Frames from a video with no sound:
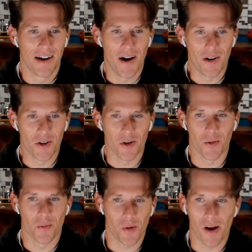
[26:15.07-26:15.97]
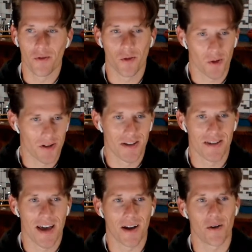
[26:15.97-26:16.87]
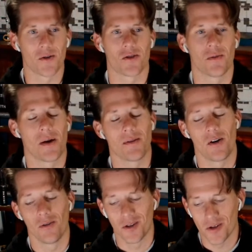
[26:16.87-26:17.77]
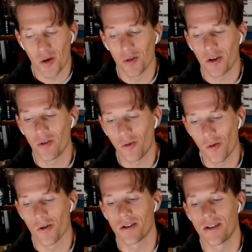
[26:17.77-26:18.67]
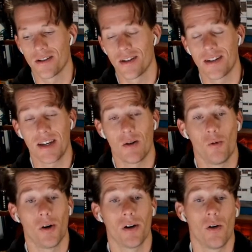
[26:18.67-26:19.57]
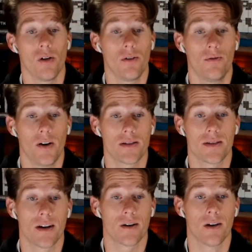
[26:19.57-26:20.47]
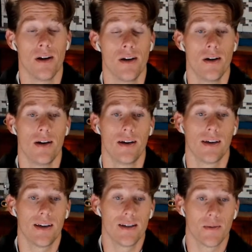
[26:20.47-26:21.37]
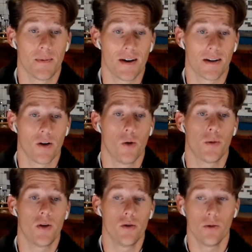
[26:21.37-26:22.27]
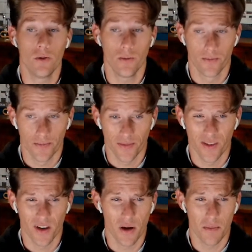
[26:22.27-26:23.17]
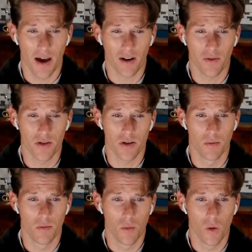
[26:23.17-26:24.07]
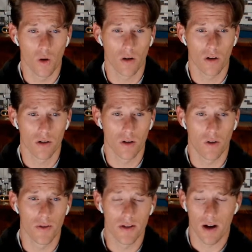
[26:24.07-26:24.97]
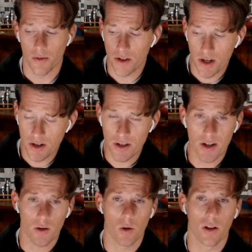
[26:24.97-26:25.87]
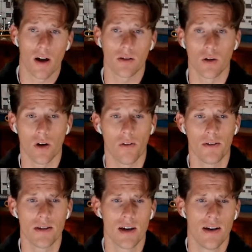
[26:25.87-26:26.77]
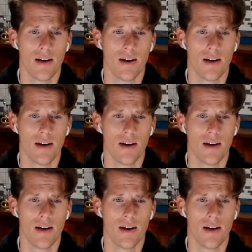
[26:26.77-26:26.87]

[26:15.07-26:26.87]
under Brian Flores as the head coach of the Miami Dolphins. So I'm looking forward to seeing what all the fuss there is about. And I hope you come back for some more Dolphins conversations here on Locked On Dolphins.